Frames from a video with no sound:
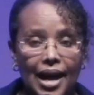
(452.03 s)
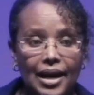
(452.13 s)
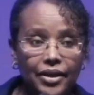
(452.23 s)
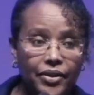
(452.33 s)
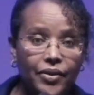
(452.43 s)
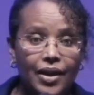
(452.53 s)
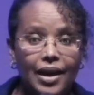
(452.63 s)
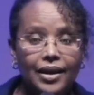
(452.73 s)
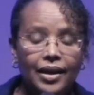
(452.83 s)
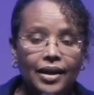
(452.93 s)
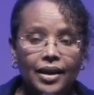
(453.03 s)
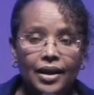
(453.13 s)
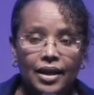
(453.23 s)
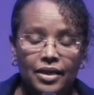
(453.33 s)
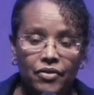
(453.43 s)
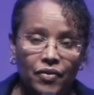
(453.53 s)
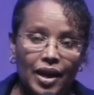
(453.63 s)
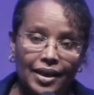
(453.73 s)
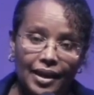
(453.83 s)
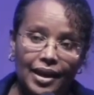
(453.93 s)
Add to that the
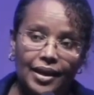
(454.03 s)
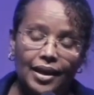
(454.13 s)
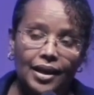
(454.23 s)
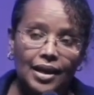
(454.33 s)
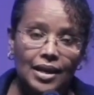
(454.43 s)
fact that